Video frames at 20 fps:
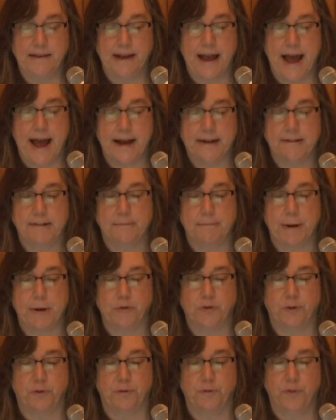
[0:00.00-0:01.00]
tax,
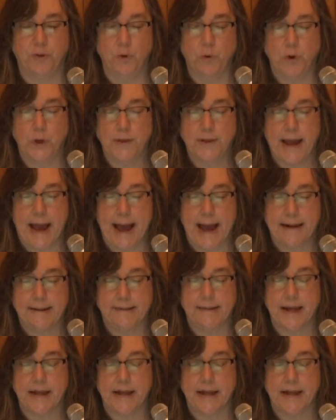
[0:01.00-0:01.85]
special fuel tax,